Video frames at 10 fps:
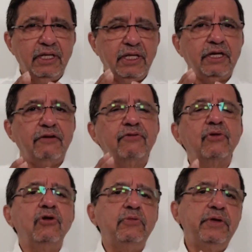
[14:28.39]
that have
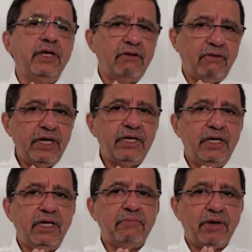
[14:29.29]
taught me a great
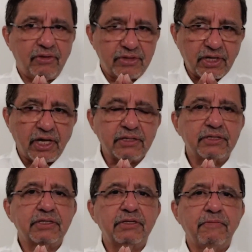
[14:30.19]
deal about
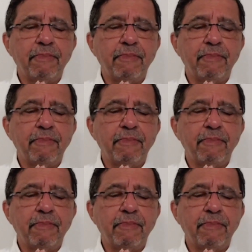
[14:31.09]
trust.